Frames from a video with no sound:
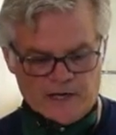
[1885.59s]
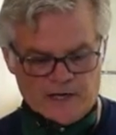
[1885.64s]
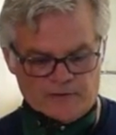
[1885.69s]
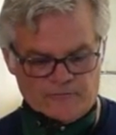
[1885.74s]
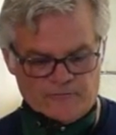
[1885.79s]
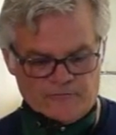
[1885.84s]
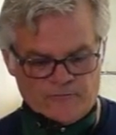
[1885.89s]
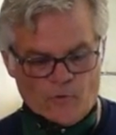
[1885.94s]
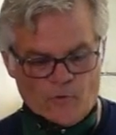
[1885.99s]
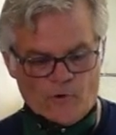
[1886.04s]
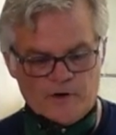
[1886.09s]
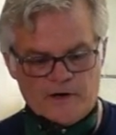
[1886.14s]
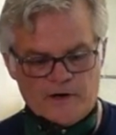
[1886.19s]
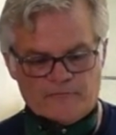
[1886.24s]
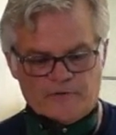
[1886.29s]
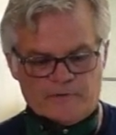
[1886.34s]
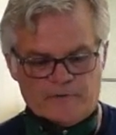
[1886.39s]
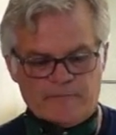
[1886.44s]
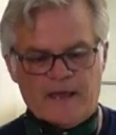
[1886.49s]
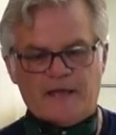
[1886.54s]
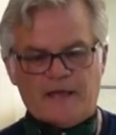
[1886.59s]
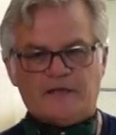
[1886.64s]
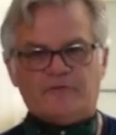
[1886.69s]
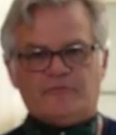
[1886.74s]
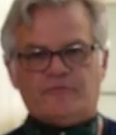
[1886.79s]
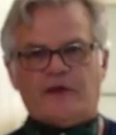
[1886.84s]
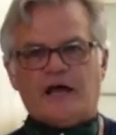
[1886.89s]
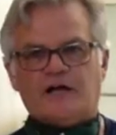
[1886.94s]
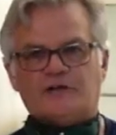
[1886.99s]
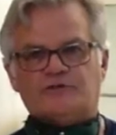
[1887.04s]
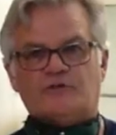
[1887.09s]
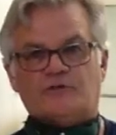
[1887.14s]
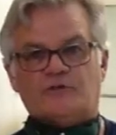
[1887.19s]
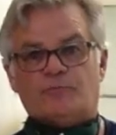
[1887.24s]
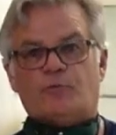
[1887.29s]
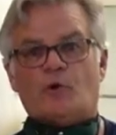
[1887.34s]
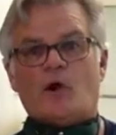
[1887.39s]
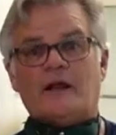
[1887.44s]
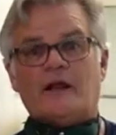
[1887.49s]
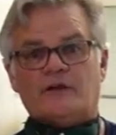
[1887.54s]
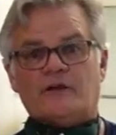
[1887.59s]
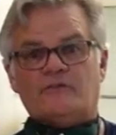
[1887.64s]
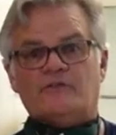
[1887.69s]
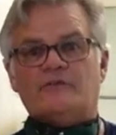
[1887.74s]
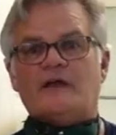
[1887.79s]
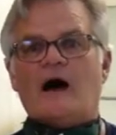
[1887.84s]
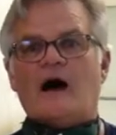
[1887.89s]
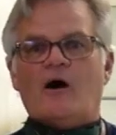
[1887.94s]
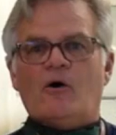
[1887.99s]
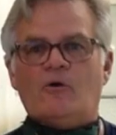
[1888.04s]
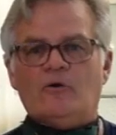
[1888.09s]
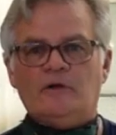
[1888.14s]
4 different manufacturers' products down.